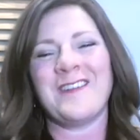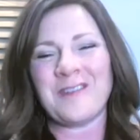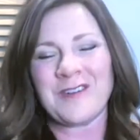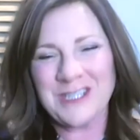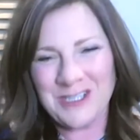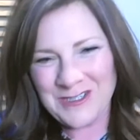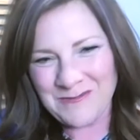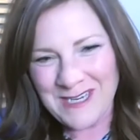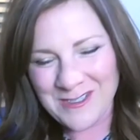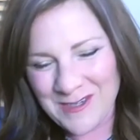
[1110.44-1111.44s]
And of course, there's
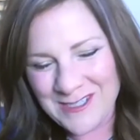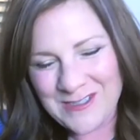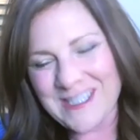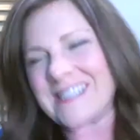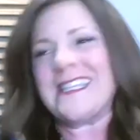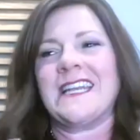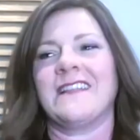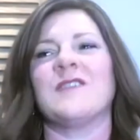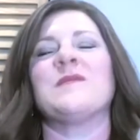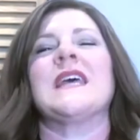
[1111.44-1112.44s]
my twins are 16
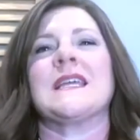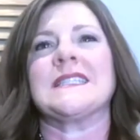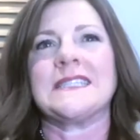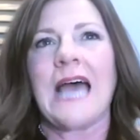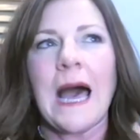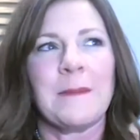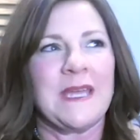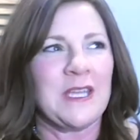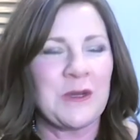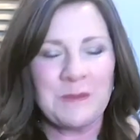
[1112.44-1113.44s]
and they'll be like, stop
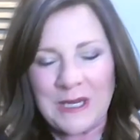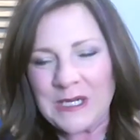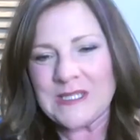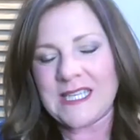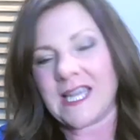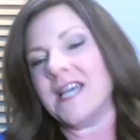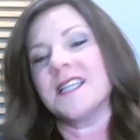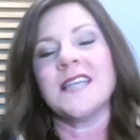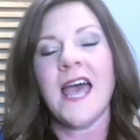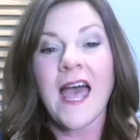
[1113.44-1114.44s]
it, you're embarrassing
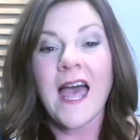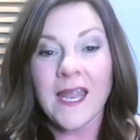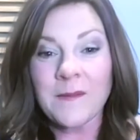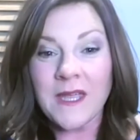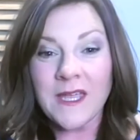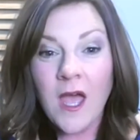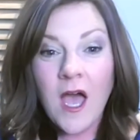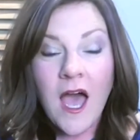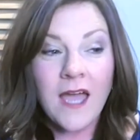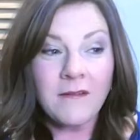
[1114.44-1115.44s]
us. And I'm like,
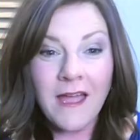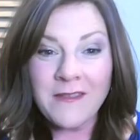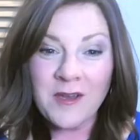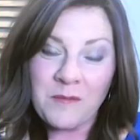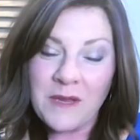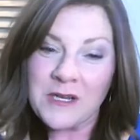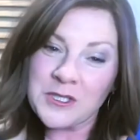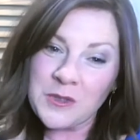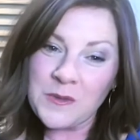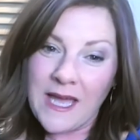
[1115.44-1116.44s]
I'd rather
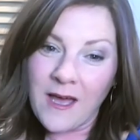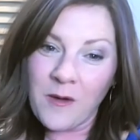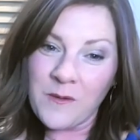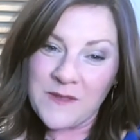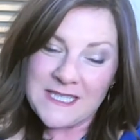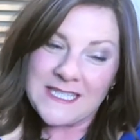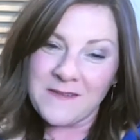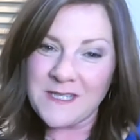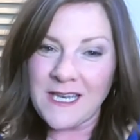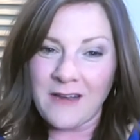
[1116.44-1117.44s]
embarrass you now with the
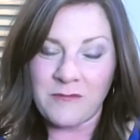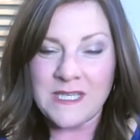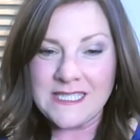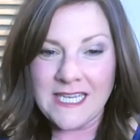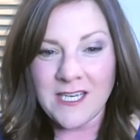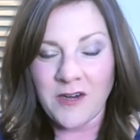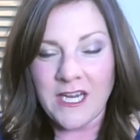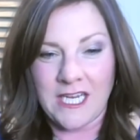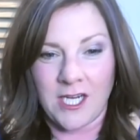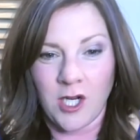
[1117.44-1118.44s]
safety yep. net of me standing
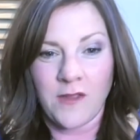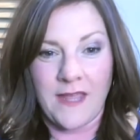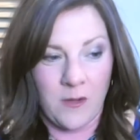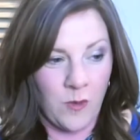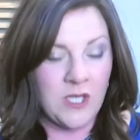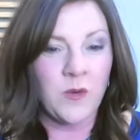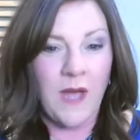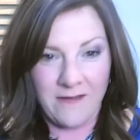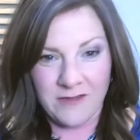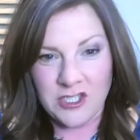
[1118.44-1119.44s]
right here than when you
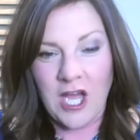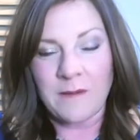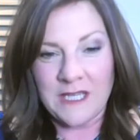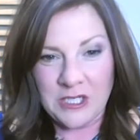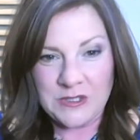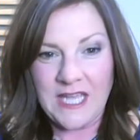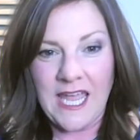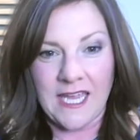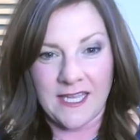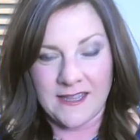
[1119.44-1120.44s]
have a job, like you're
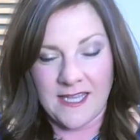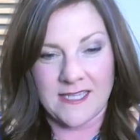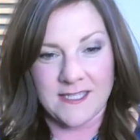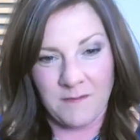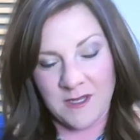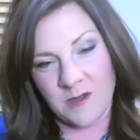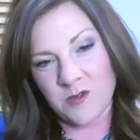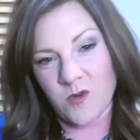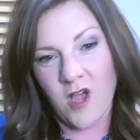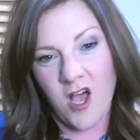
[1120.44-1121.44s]
saying, and, and something
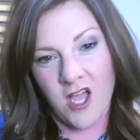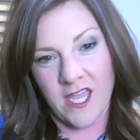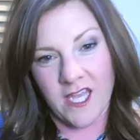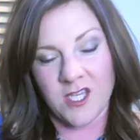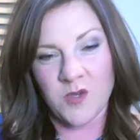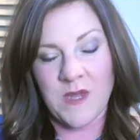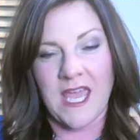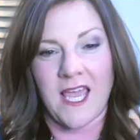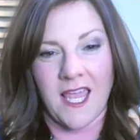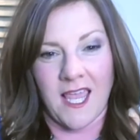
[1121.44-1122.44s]
goes wrong and you
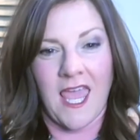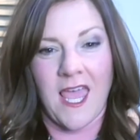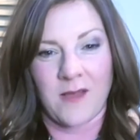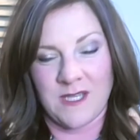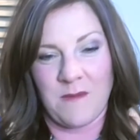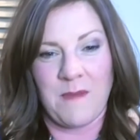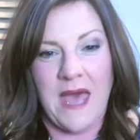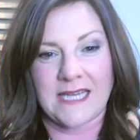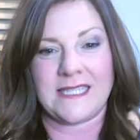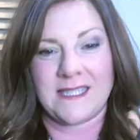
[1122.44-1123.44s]
can't count it
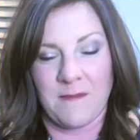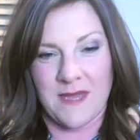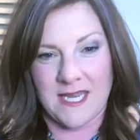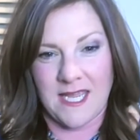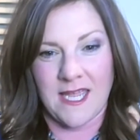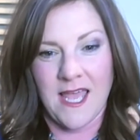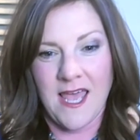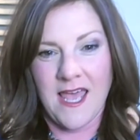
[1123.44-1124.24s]
back to somebody.